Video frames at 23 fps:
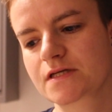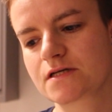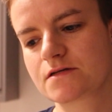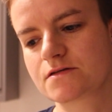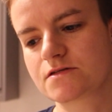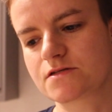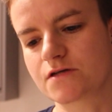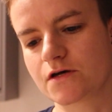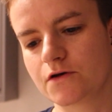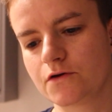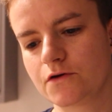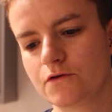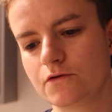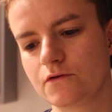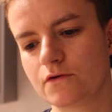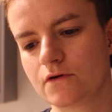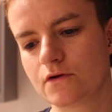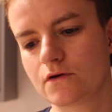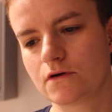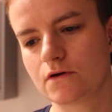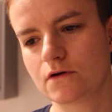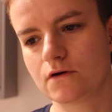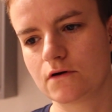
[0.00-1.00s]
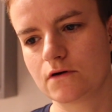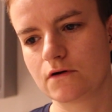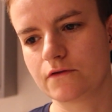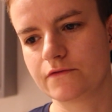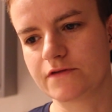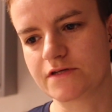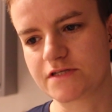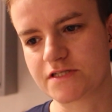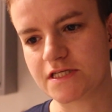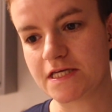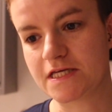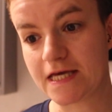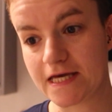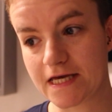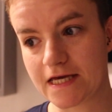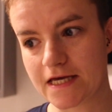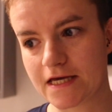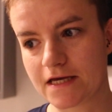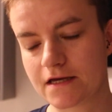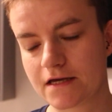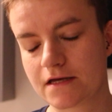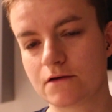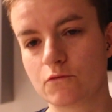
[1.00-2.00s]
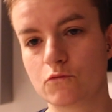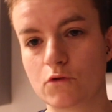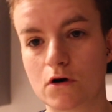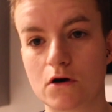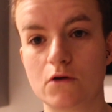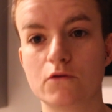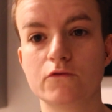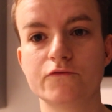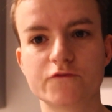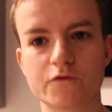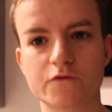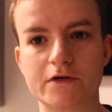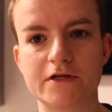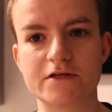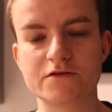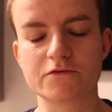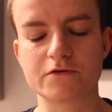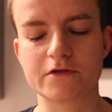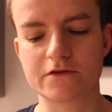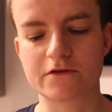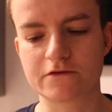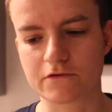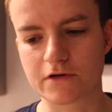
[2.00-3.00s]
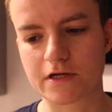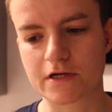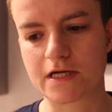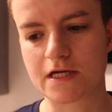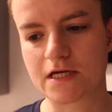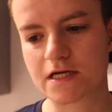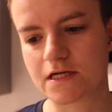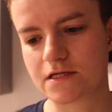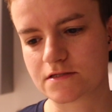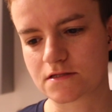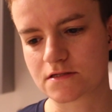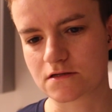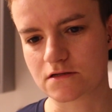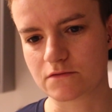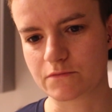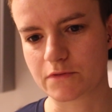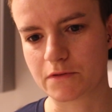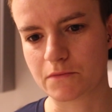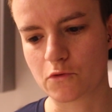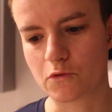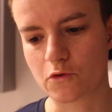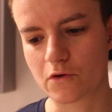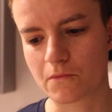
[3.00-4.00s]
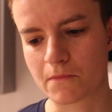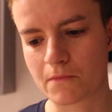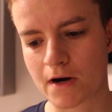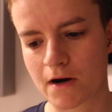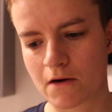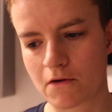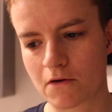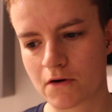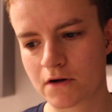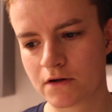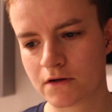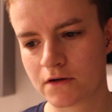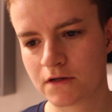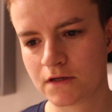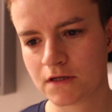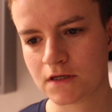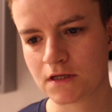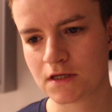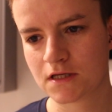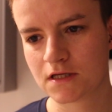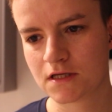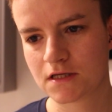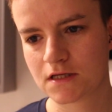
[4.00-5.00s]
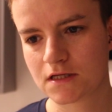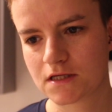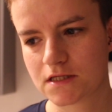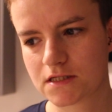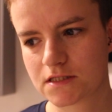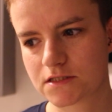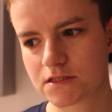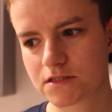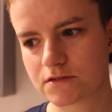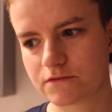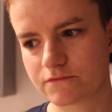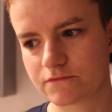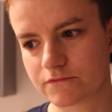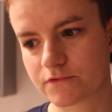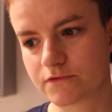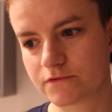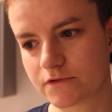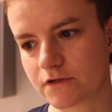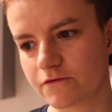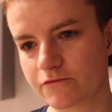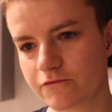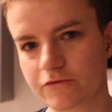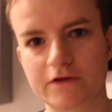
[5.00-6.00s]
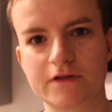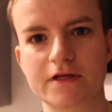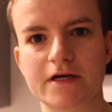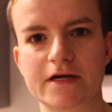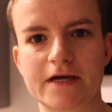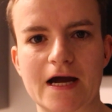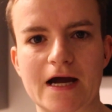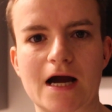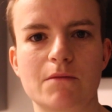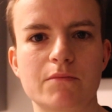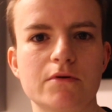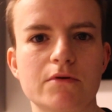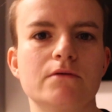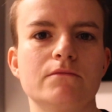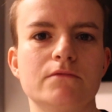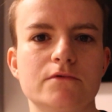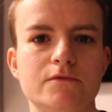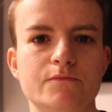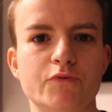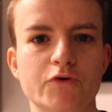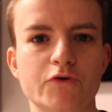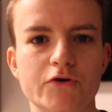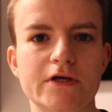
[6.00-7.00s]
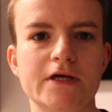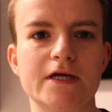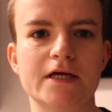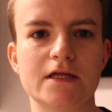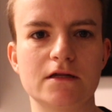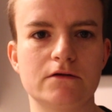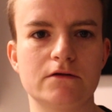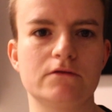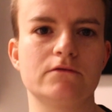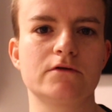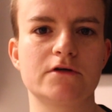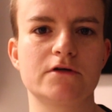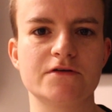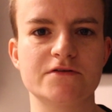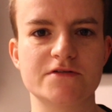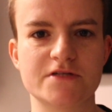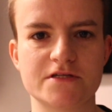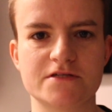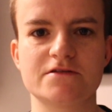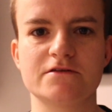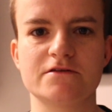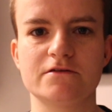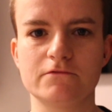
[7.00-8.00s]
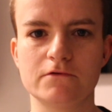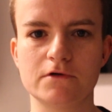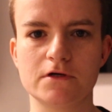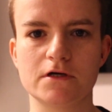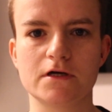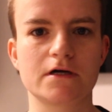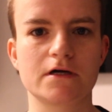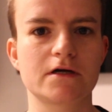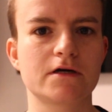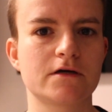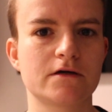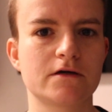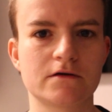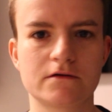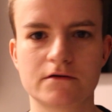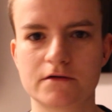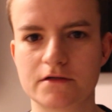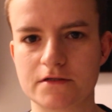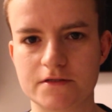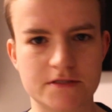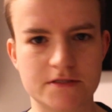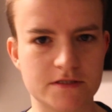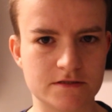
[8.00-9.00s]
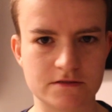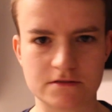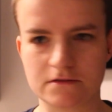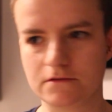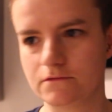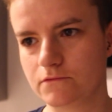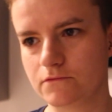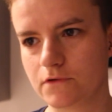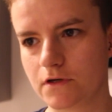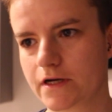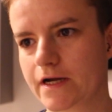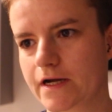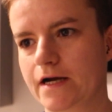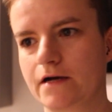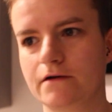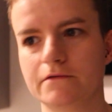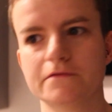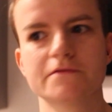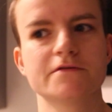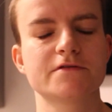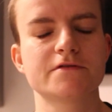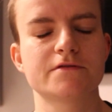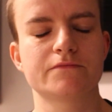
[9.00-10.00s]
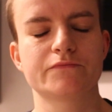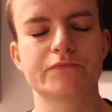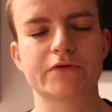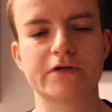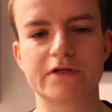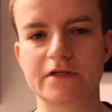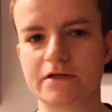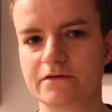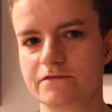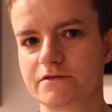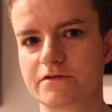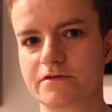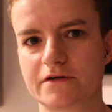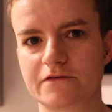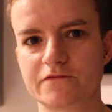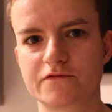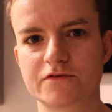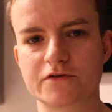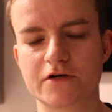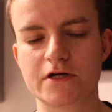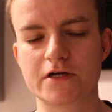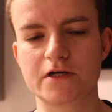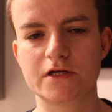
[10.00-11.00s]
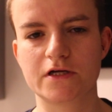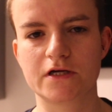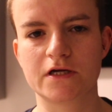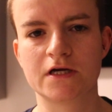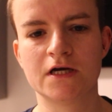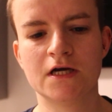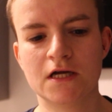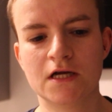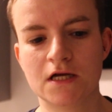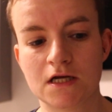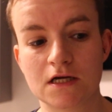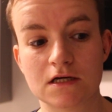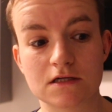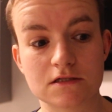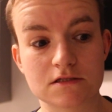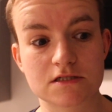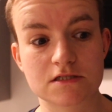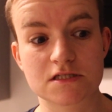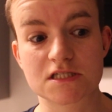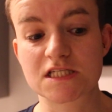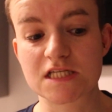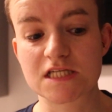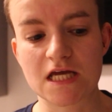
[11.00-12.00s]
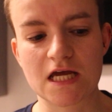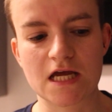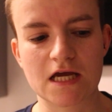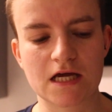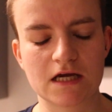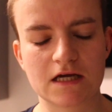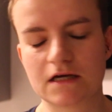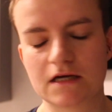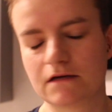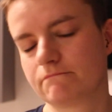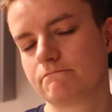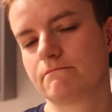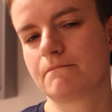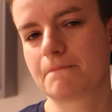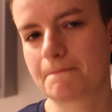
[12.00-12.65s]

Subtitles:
So this year, 2023, is going to be more about covering that gap and putting in consistent work, consistent workouts, plenty of strength training, and just seeing